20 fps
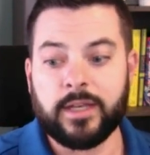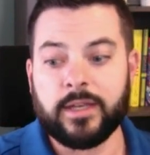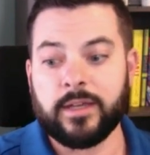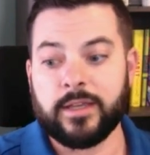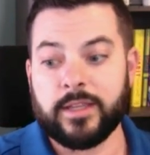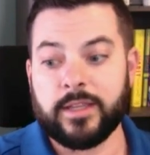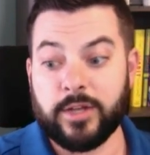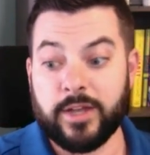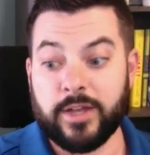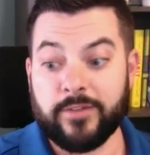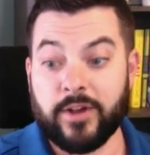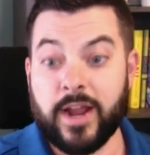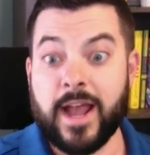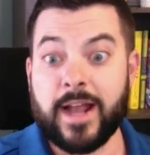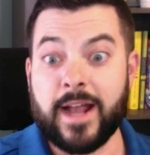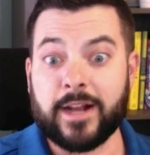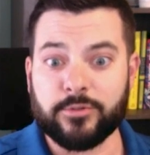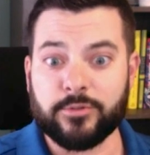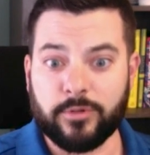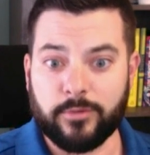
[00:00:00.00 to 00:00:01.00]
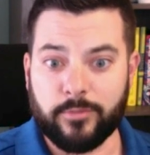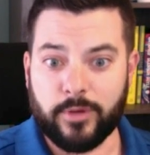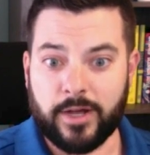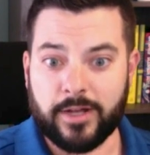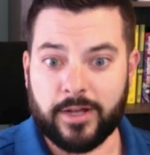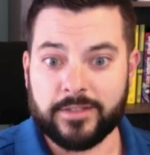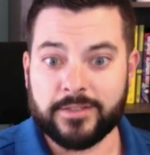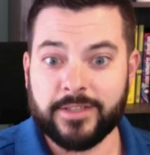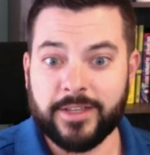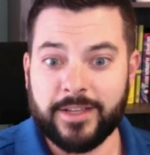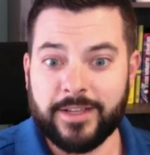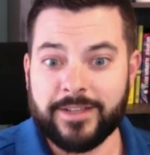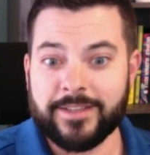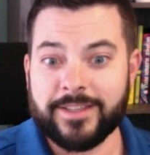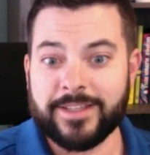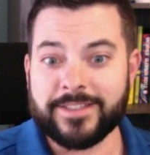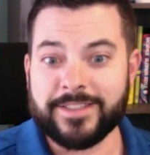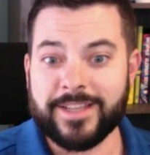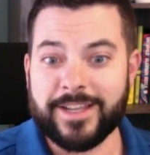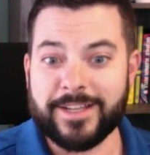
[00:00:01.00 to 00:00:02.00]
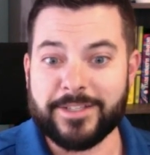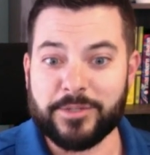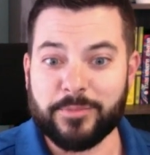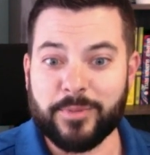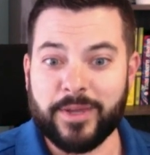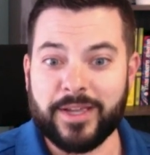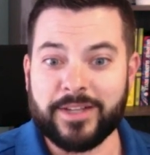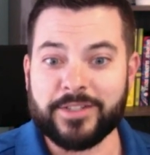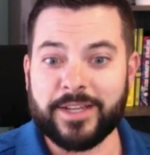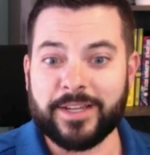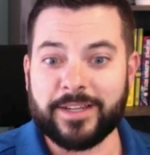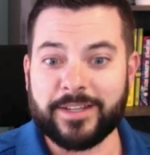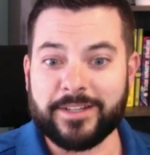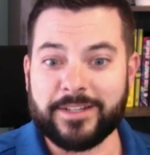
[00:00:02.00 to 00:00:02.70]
and then you have your actual boss that signs your paycheck